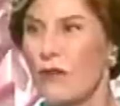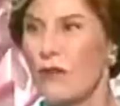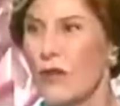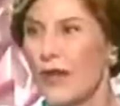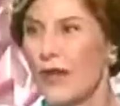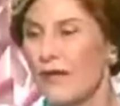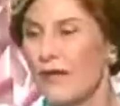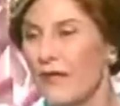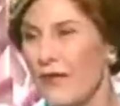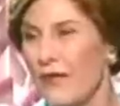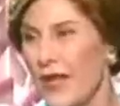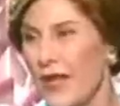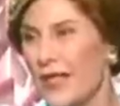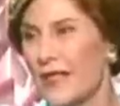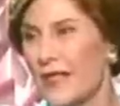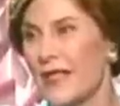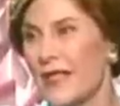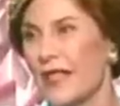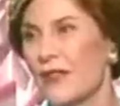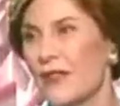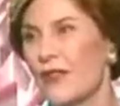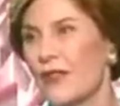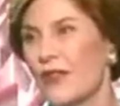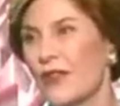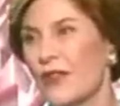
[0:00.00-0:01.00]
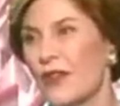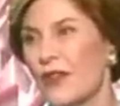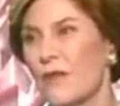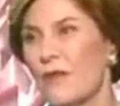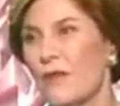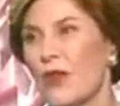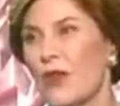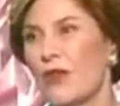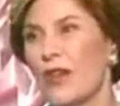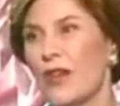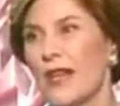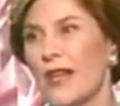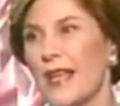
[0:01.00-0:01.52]
We've visited your
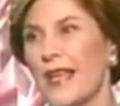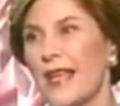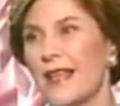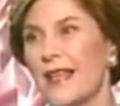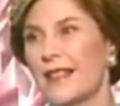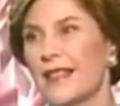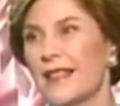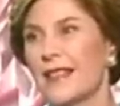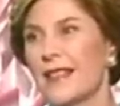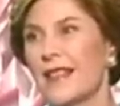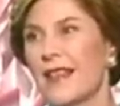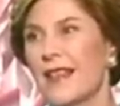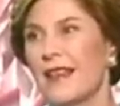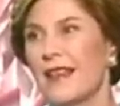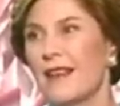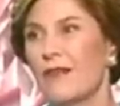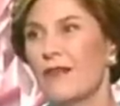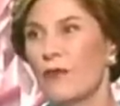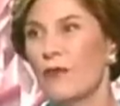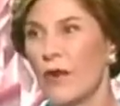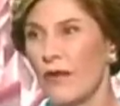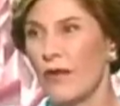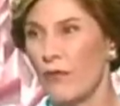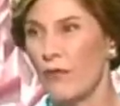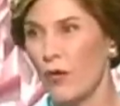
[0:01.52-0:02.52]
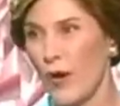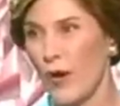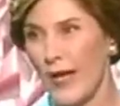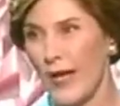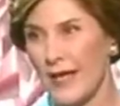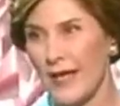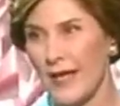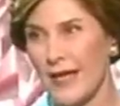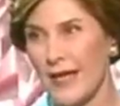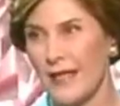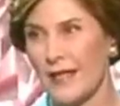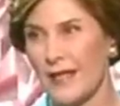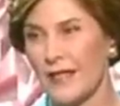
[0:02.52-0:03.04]
communities, we've
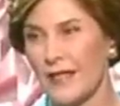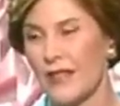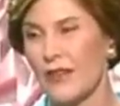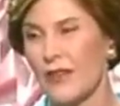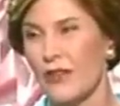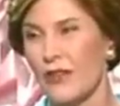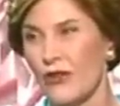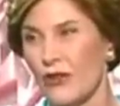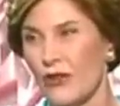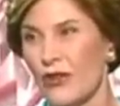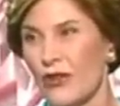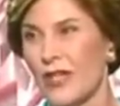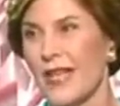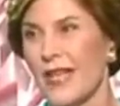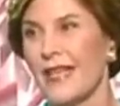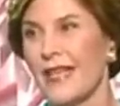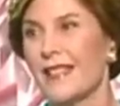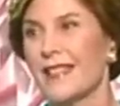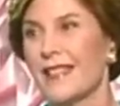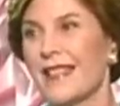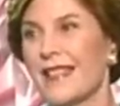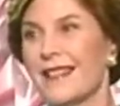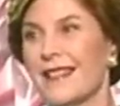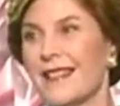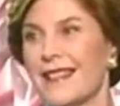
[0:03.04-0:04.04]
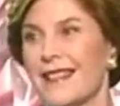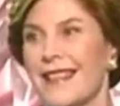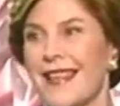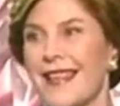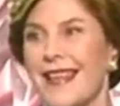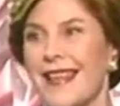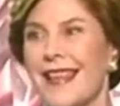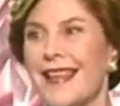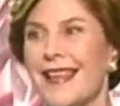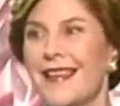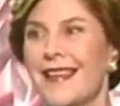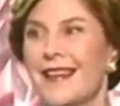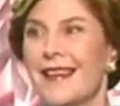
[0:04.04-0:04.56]
witnessed your
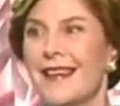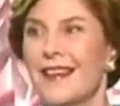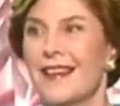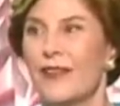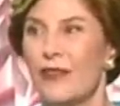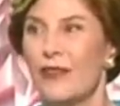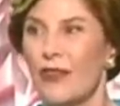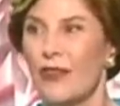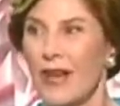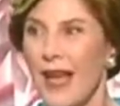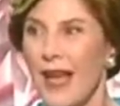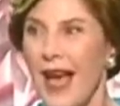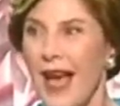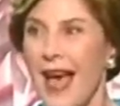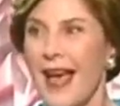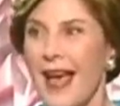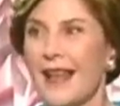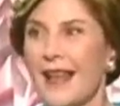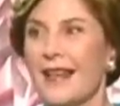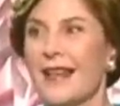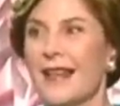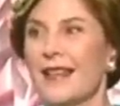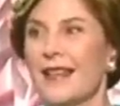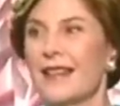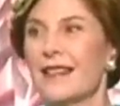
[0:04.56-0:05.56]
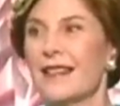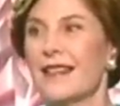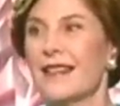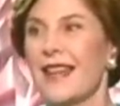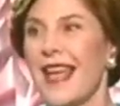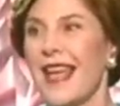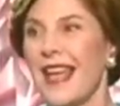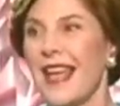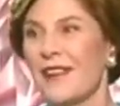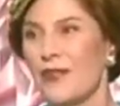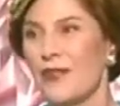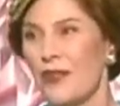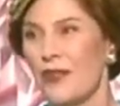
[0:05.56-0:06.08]
decency, your kindness,
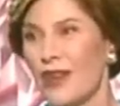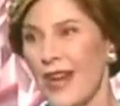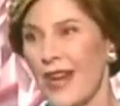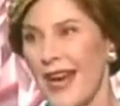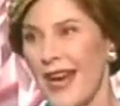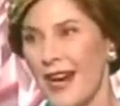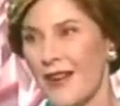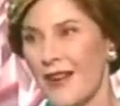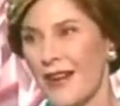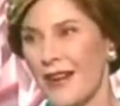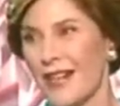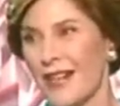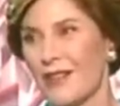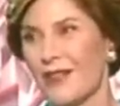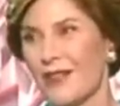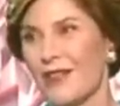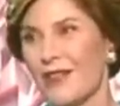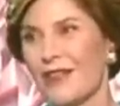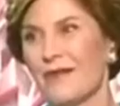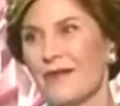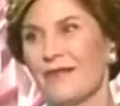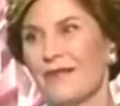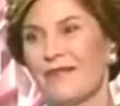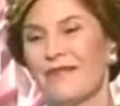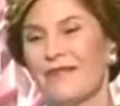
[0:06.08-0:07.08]
and your character.